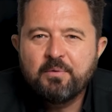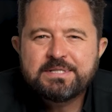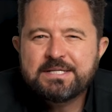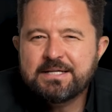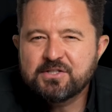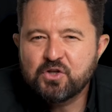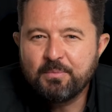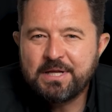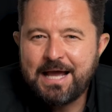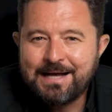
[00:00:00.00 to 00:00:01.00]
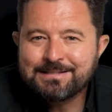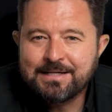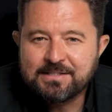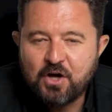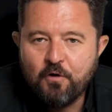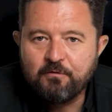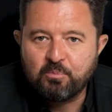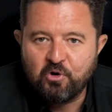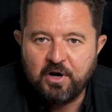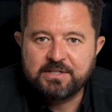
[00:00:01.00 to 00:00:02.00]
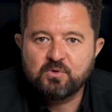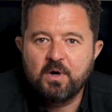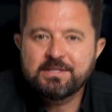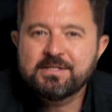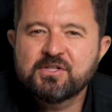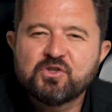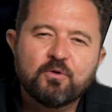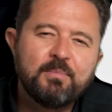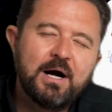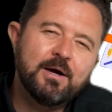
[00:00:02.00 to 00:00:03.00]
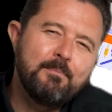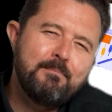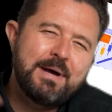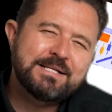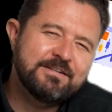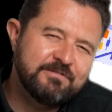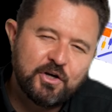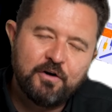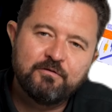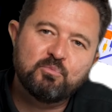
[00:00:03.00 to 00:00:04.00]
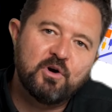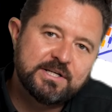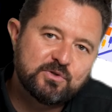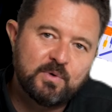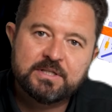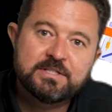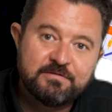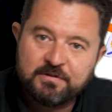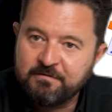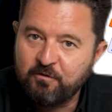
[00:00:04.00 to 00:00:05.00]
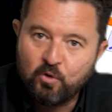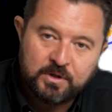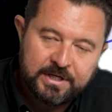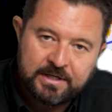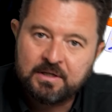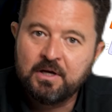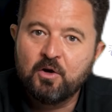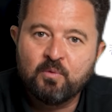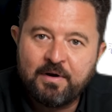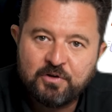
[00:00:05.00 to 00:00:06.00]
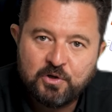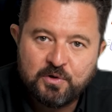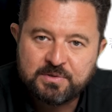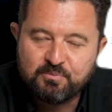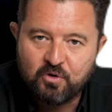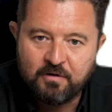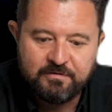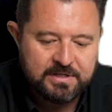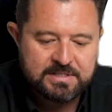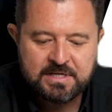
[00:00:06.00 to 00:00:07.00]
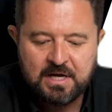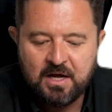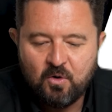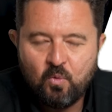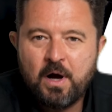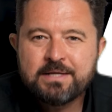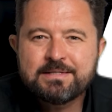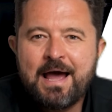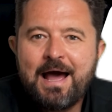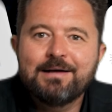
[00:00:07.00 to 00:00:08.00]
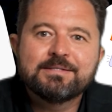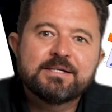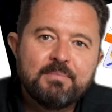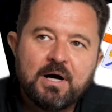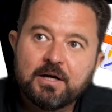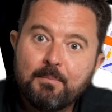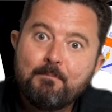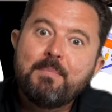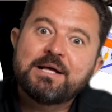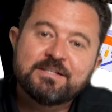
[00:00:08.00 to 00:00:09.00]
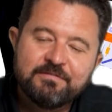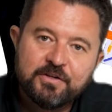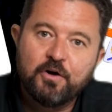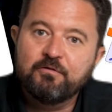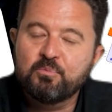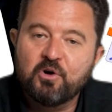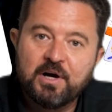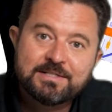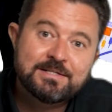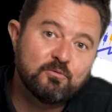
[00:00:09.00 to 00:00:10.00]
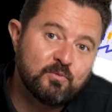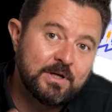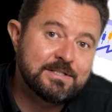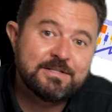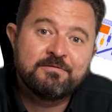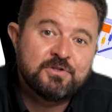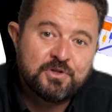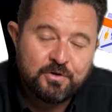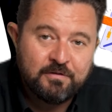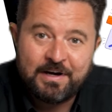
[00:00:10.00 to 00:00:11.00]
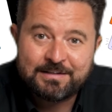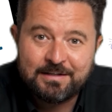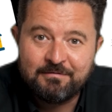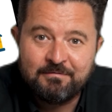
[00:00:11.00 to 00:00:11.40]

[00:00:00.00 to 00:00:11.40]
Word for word: are we seeing so many assets overpriced? Why is the stock market massively overpriced relative to falling revenues and profits? Why is the housing market massively overpriced relative to the fact that